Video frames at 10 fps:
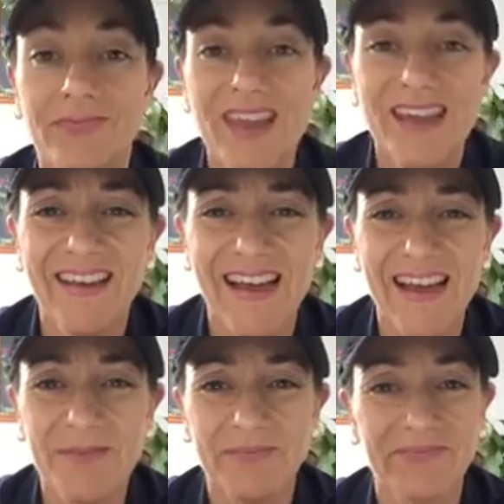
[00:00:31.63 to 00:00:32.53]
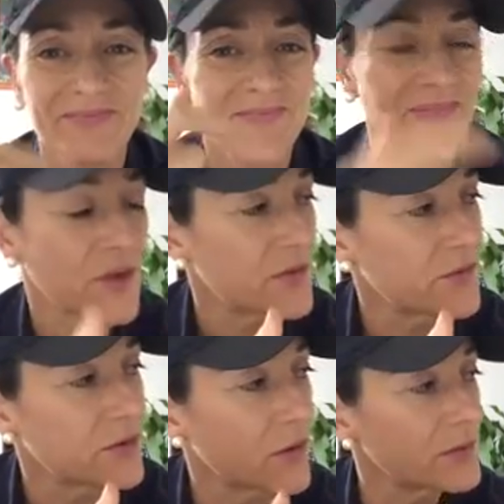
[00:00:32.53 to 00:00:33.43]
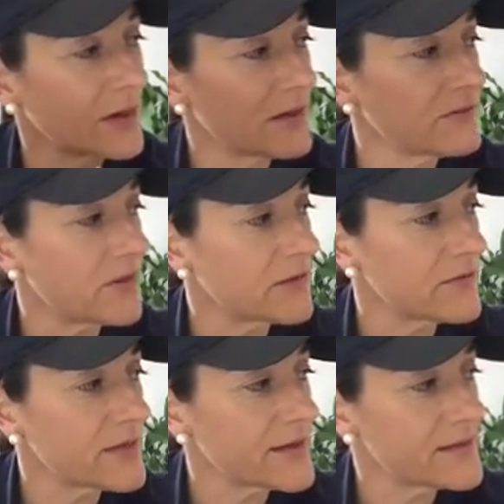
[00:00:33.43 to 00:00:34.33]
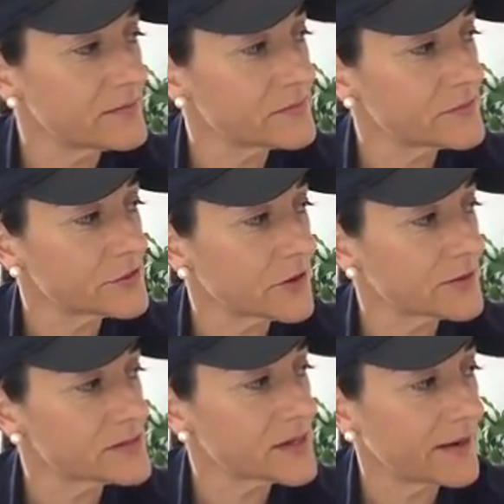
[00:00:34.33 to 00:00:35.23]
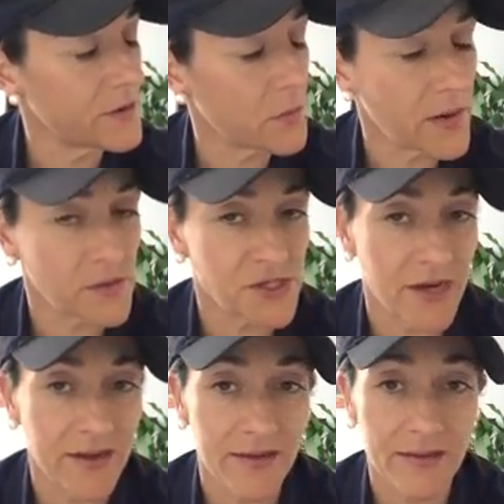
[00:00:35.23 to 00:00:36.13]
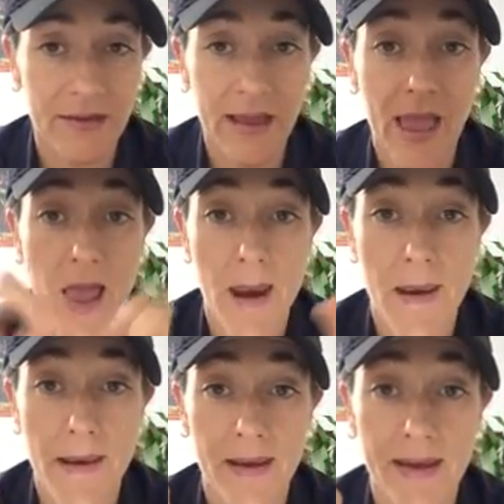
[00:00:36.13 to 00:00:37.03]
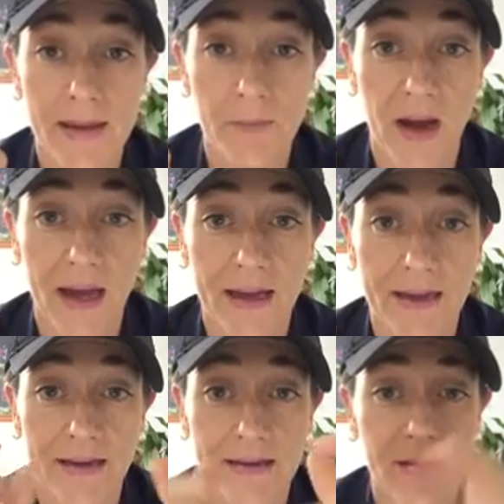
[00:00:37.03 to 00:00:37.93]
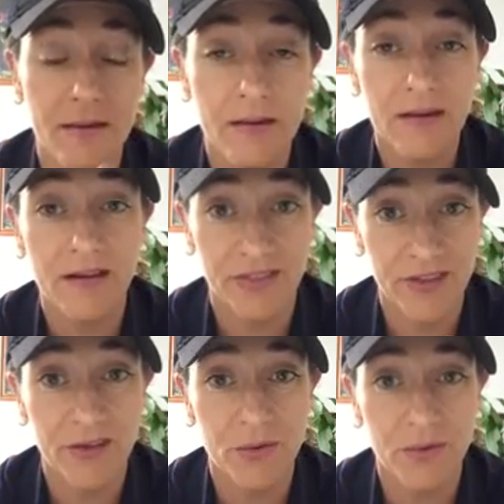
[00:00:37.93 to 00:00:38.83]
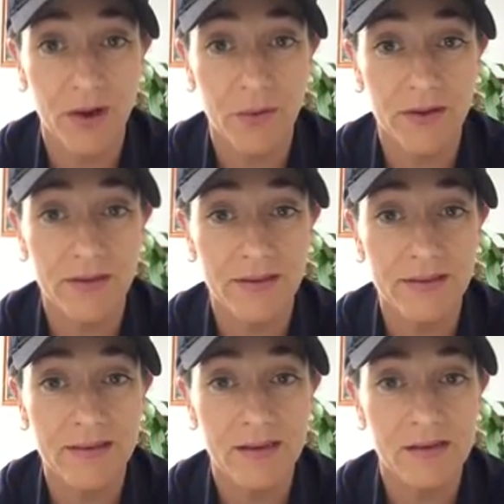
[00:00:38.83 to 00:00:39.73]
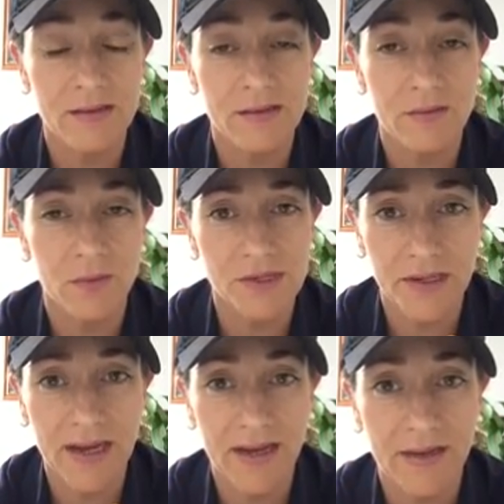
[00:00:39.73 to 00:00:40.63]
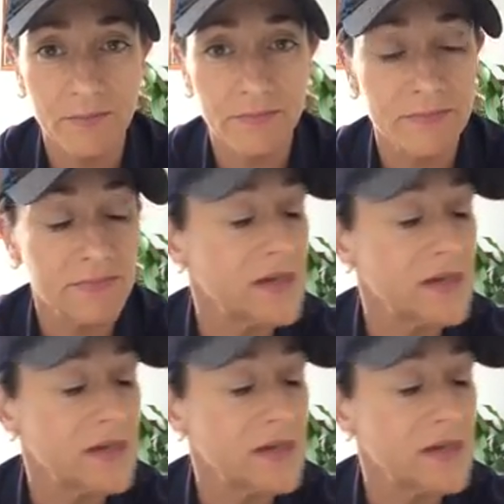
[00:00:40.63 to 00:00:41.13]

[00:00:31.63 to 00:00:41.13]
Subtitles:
Yeah, g'day. We've got old love over there trying to stay in her wheelchair. Knee pain. I think you'll know her. What's her name?